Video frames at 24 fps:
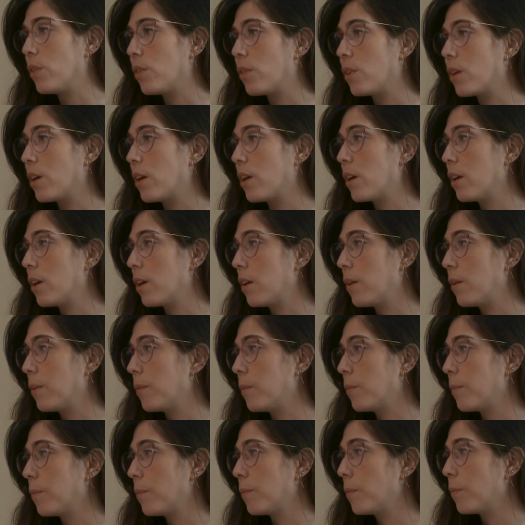
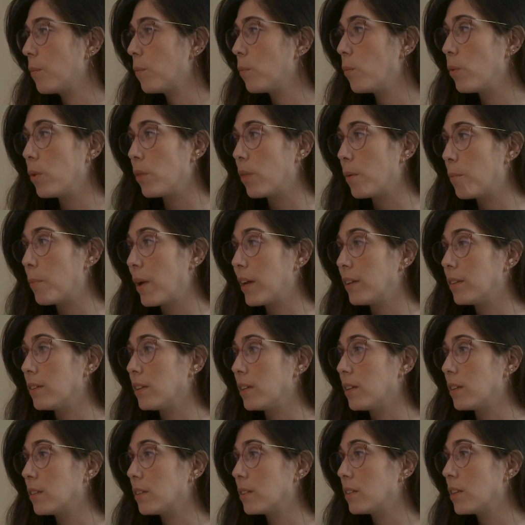the
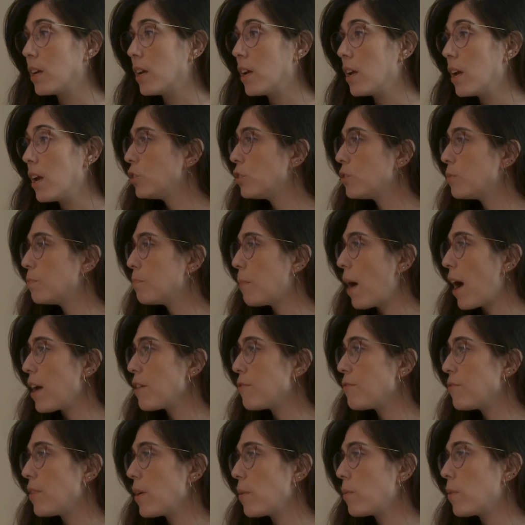painting. My
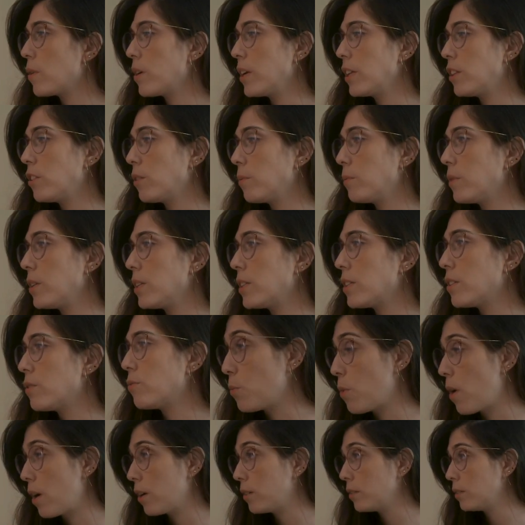favorite of this
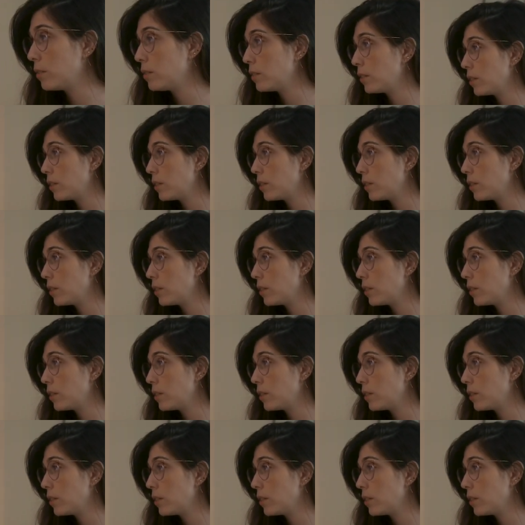one,